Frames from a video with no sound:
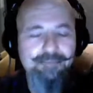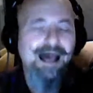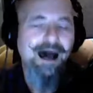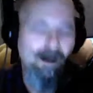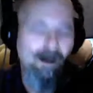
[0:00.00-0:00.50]

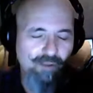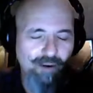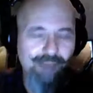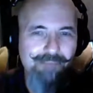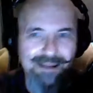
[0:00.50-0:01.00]
And if you're
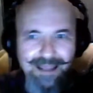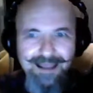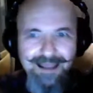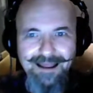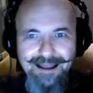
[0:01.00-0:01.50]
a creator,
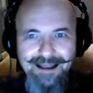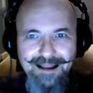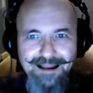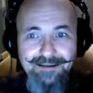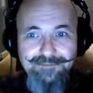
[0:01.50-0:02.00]
you should
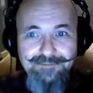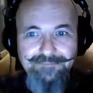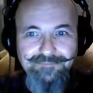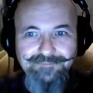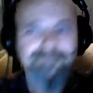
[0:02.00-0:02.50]
definitely
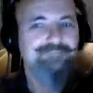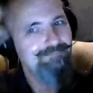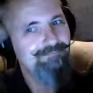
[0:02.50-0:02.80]
check it out.